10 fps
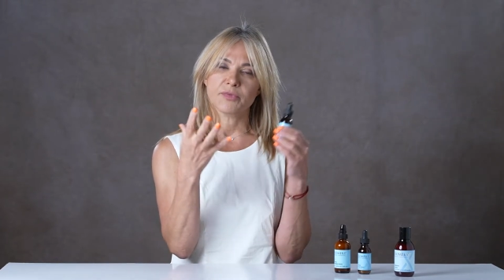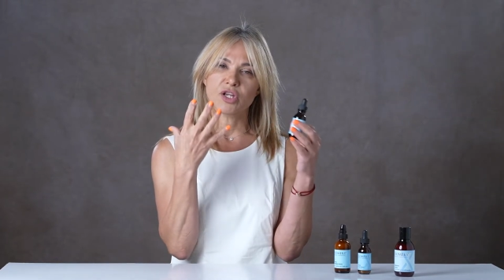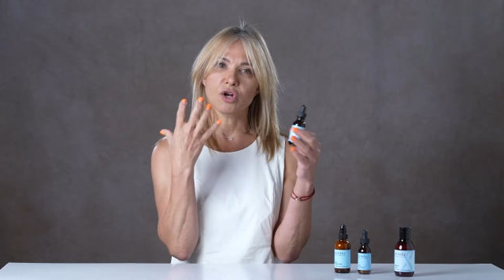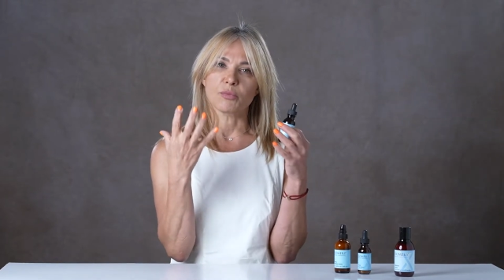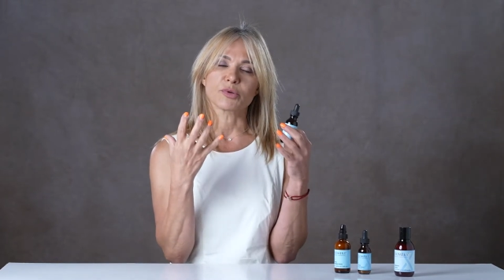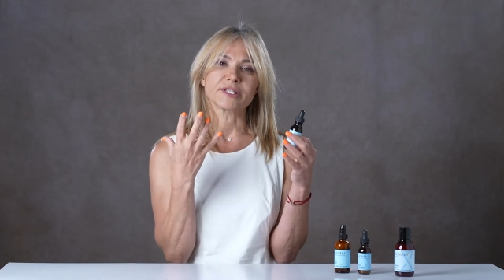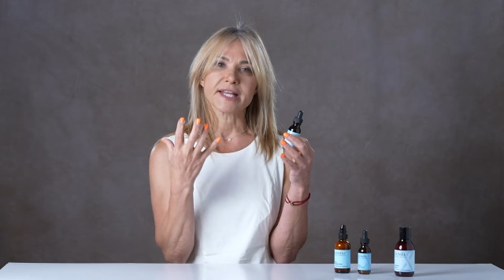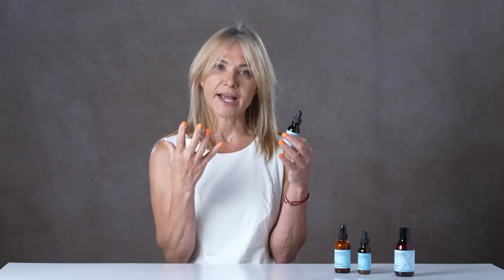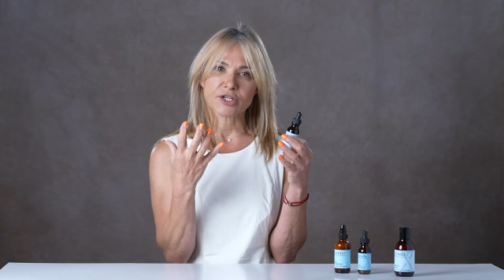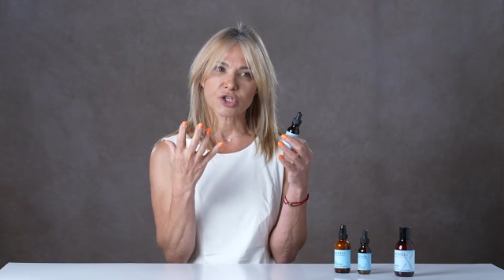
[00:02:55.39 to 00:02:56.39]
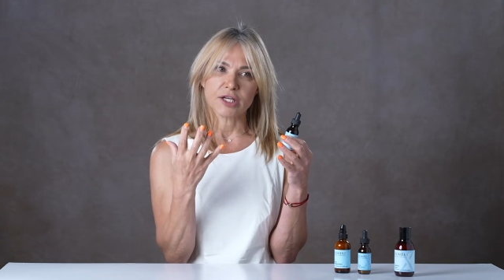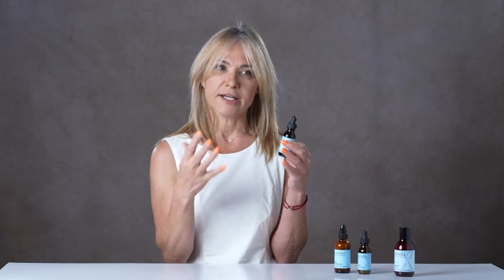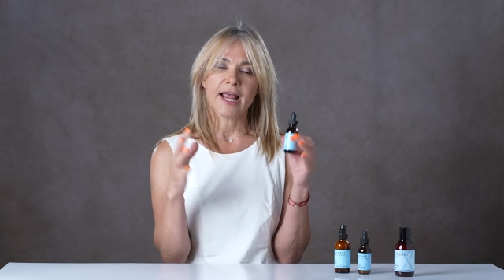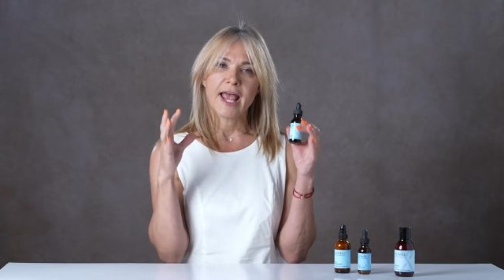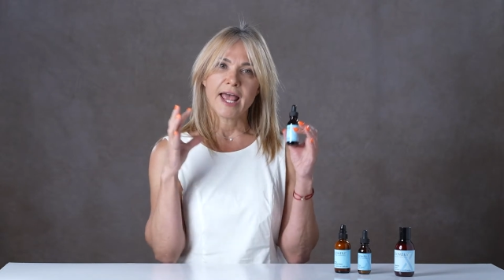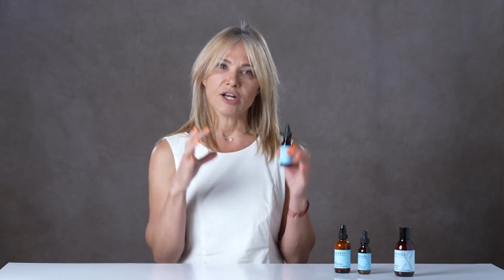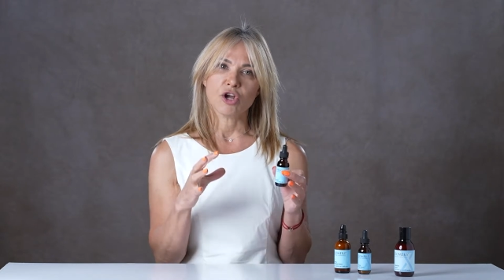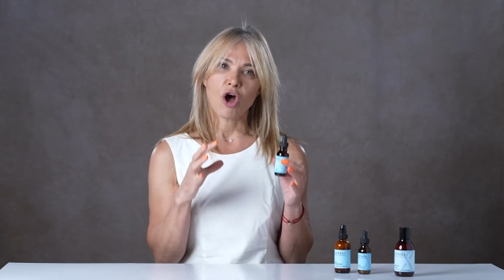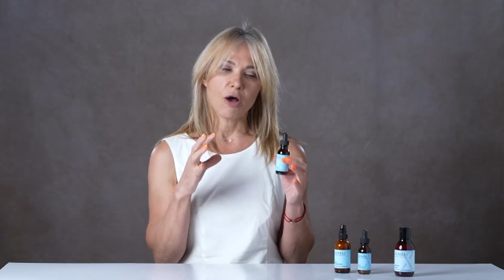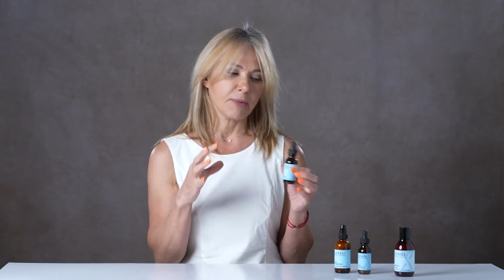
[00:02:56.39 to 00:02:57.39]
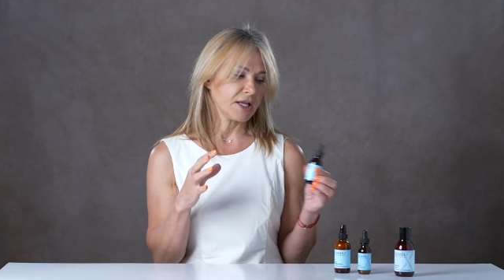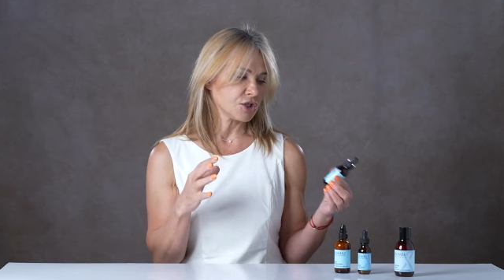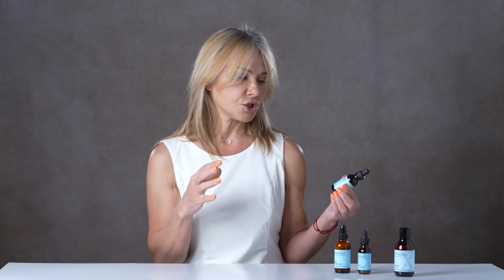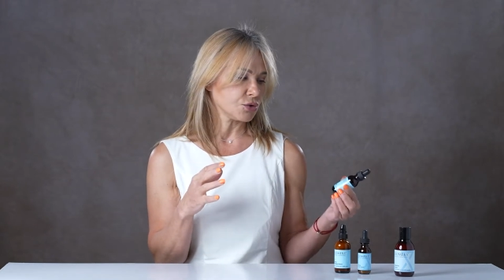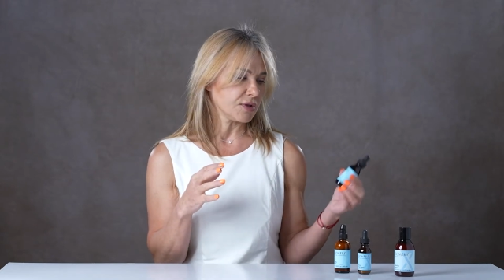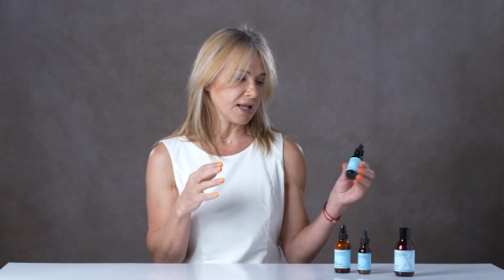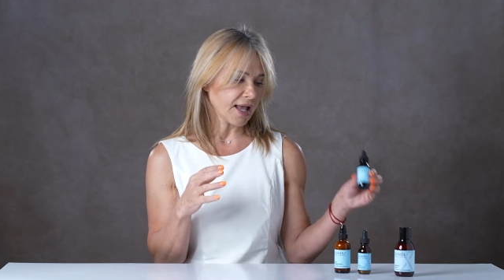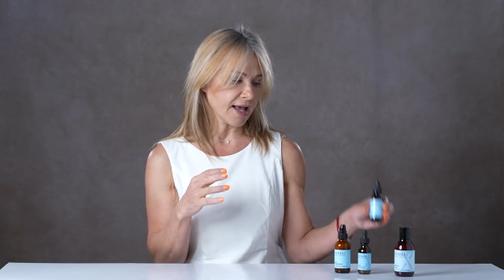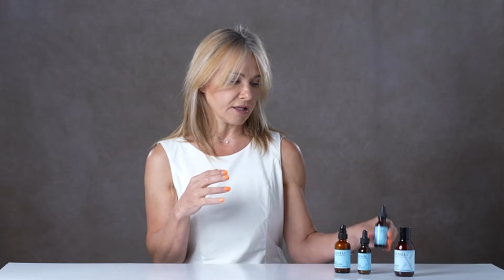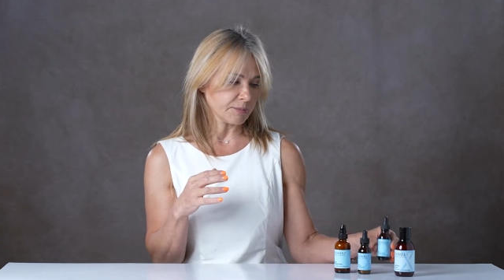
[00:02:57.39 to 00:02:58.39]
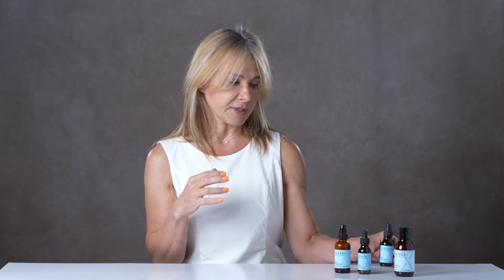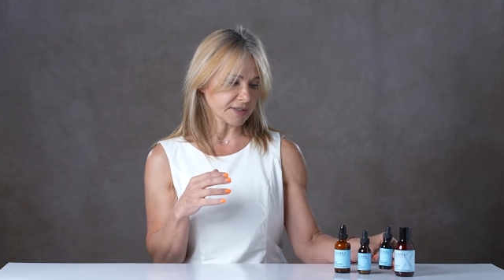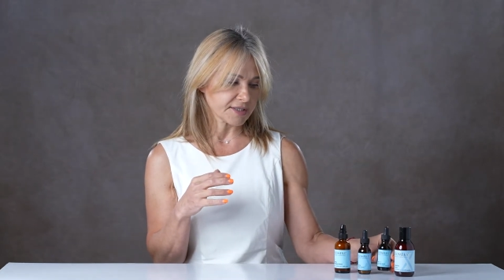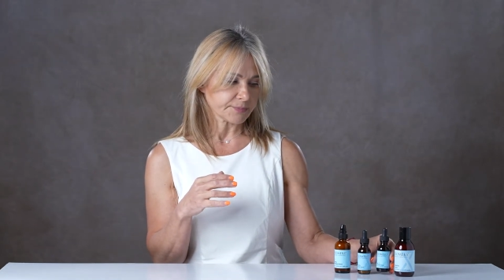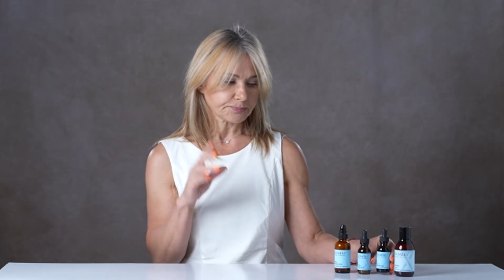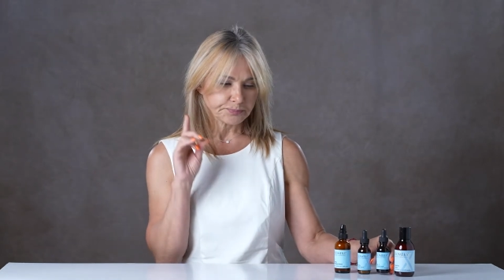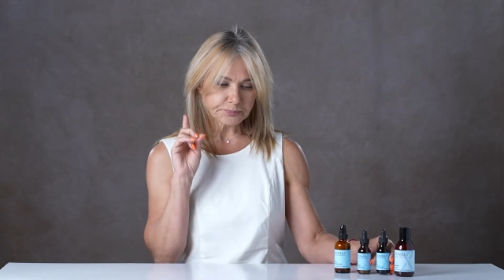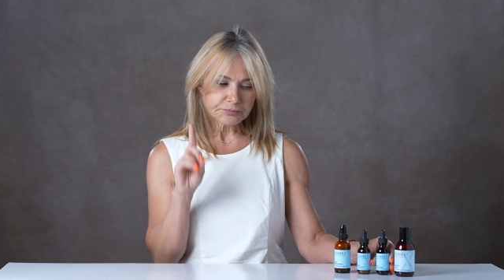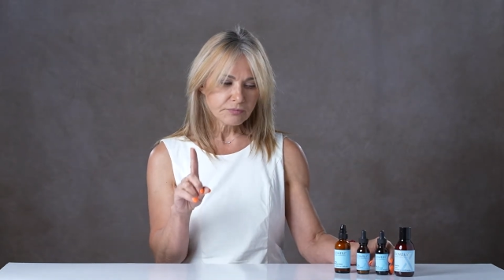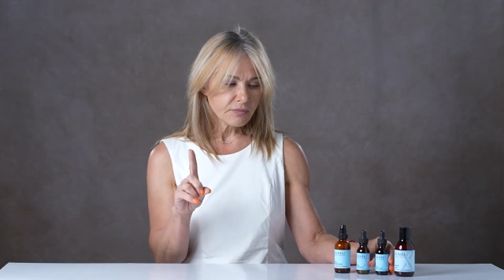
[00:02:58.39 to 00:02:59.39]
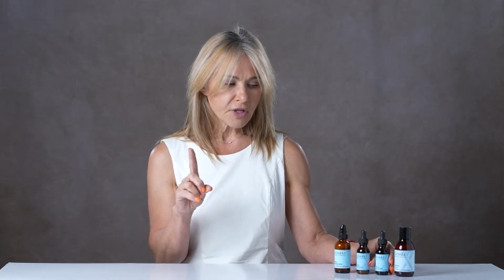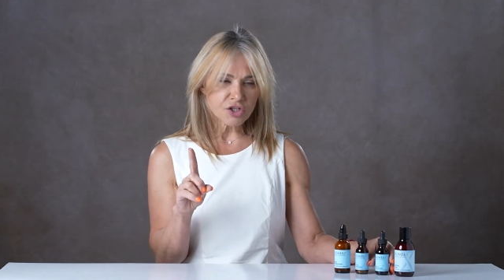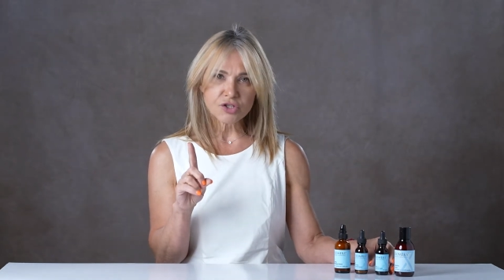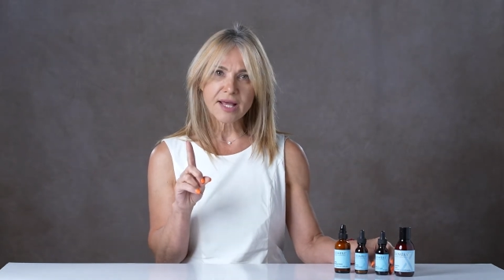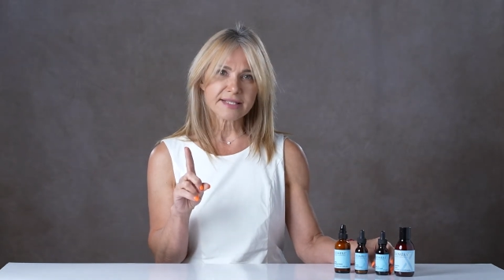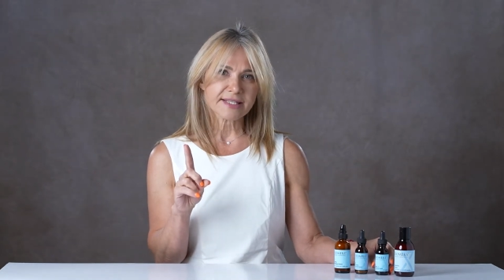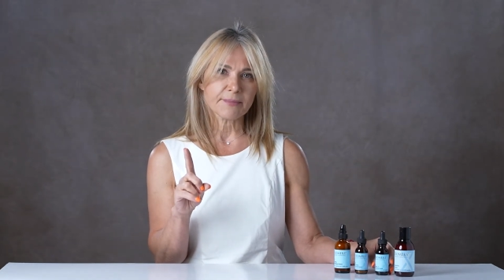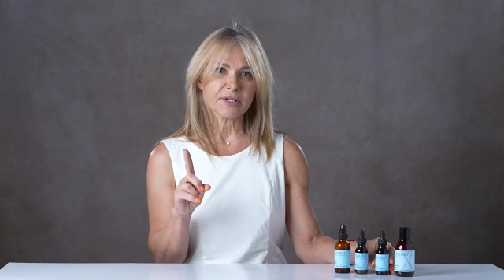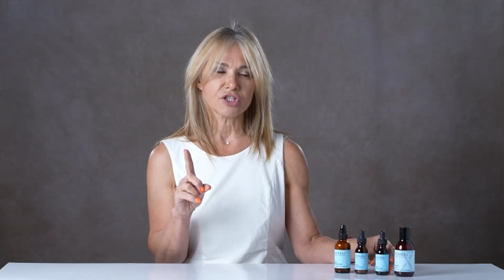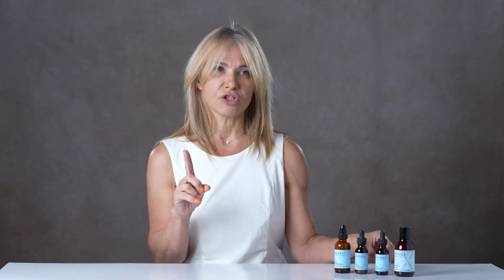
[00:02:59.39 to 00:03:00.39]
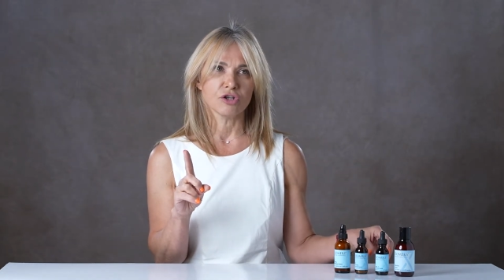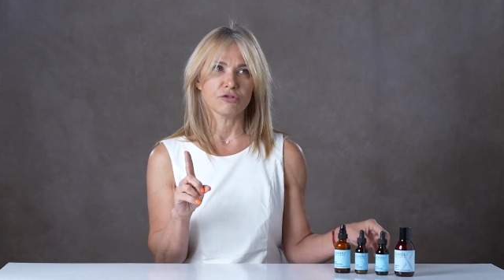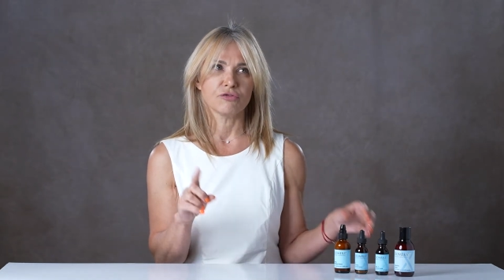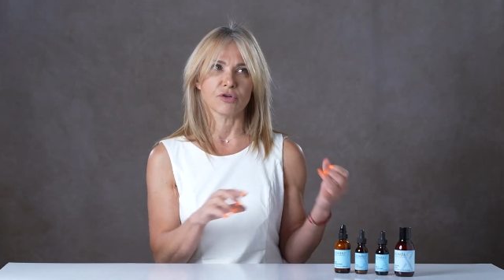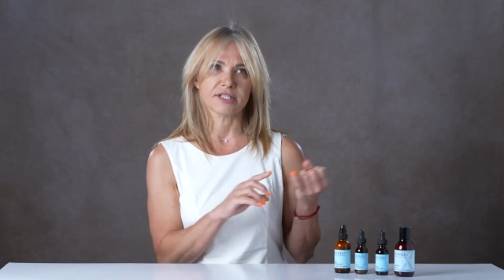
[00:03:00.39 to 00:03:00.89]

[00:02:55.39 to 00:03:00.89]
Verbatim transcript: you know protection and calming and soothing elements. So that's something to look for,